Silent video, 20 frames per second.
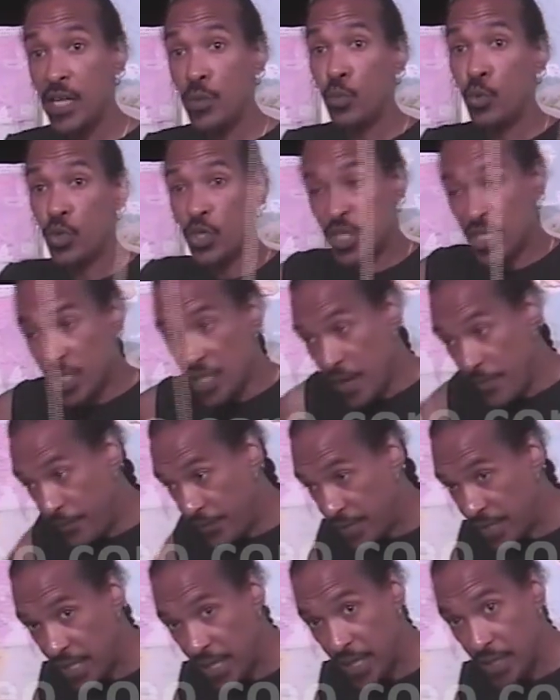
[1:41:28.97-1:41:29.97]
It will
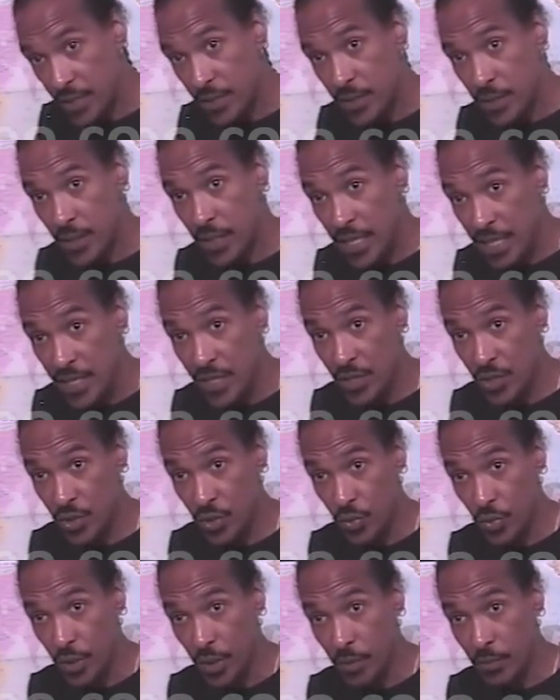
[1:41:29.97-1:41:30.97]
suffocate
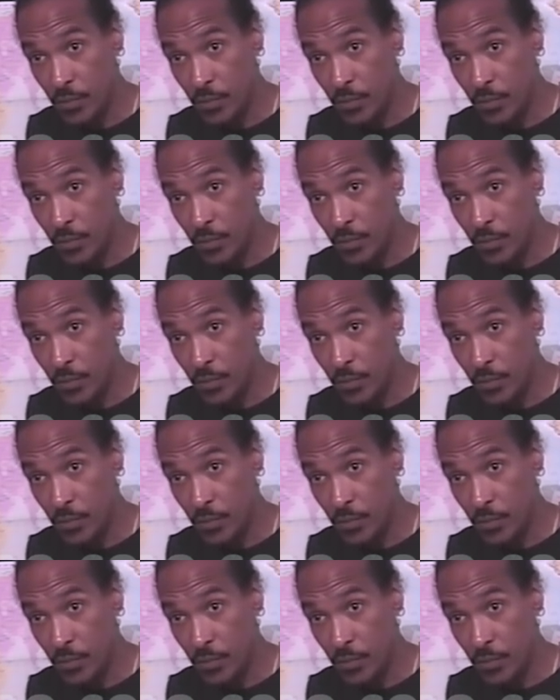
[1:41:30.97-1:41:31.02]
industry,